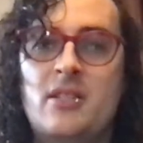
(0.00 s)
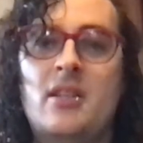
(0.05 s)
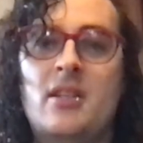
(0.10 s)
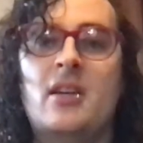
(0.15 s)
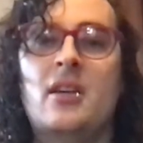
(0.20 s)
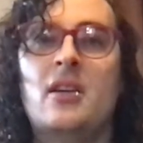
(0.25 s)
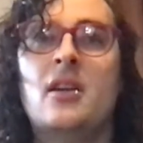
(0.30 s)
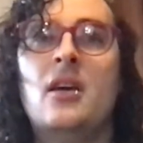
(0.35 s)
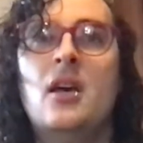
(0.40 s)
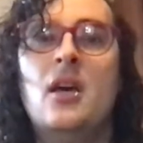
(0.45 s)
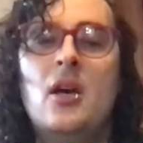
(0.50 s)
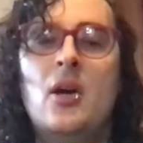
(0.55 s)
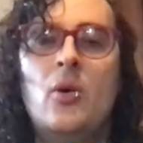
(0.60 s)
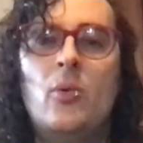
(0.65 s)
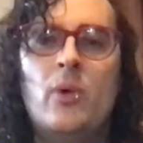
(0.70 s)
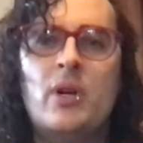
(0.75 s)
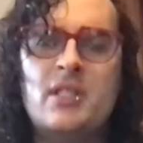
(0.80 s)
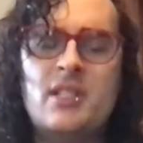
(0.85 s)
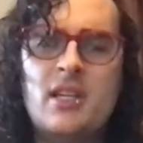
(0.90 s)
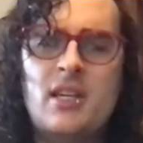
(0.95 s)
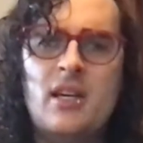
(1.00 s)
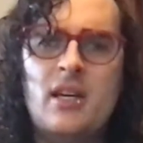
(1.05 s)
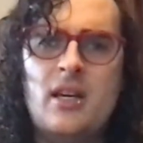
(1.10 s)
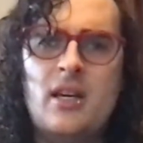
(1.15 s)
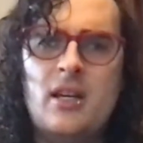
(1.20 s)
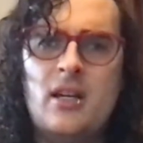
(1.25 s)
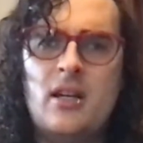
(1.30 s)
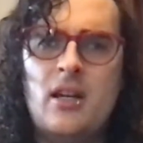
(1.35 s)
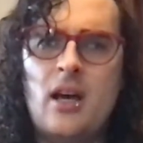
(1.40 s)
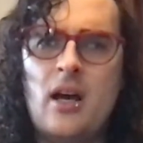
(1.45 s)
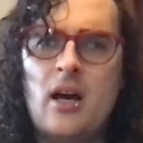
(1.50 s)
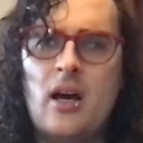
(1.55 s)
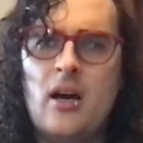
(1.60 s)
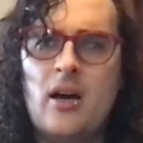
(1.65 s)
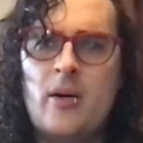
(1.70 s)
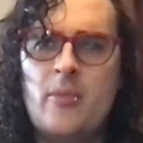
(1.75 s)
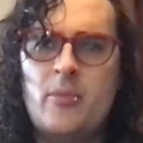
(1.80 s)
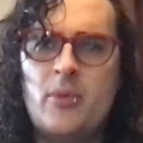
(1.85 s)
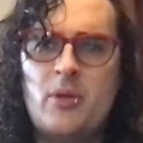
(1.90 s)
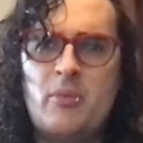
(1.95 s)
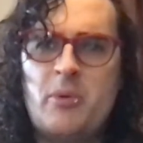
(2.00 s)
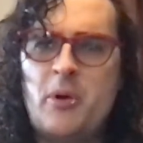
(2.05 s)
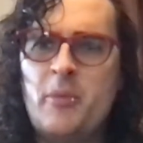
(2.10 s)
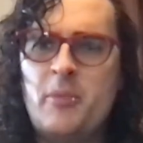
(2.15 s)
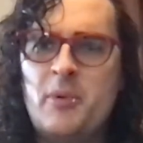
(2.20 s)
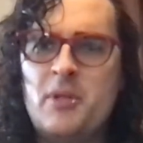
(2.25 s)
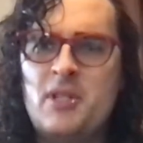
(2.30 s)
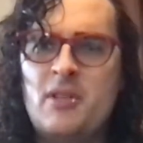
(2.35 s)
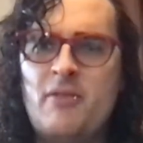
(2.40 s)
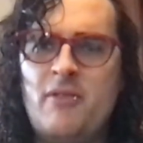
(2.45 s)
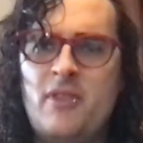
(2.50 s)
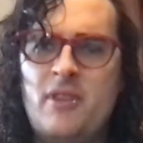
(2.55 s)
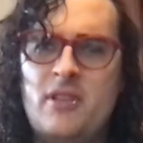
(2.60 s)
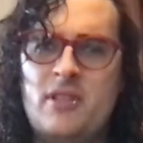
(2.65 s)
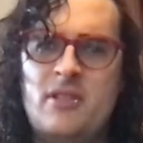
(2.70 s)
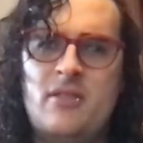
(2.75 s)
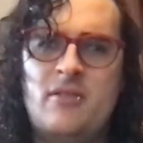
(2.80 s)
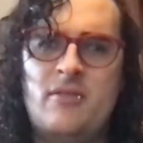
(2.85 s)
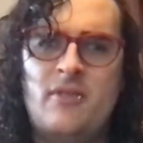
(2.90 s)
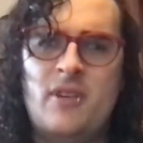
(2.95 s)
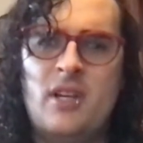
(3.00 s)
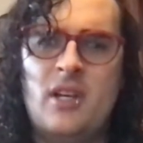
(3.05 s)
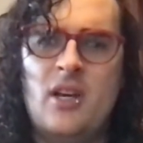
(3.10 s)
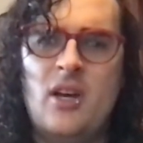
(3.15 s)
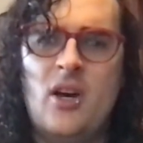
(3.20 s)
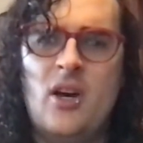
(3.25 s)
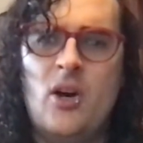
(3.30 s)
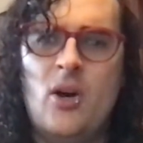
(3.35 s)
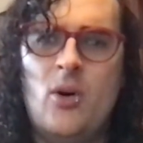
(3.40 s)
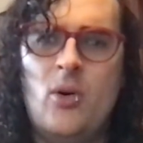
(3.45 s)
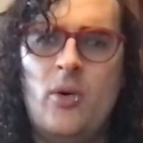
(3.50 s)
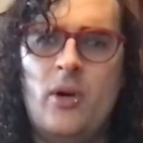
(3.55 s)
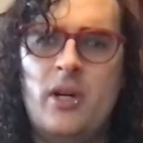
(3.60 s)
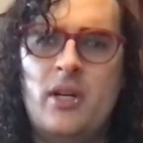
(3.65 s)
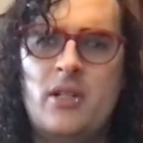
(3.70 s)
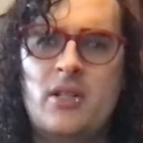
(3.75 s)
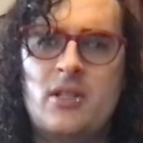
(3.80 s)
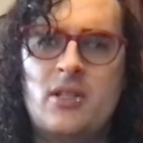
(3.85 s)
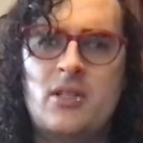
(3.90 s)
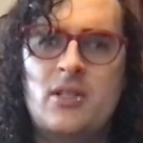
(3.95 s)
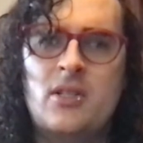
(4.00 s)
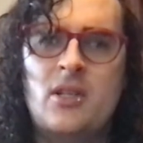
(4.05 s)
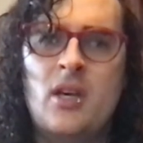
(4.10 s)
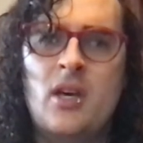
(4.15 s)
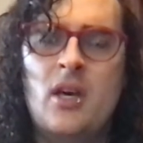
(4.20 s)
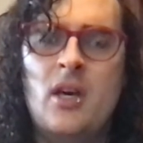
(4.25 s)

And once again, the purpose of this video is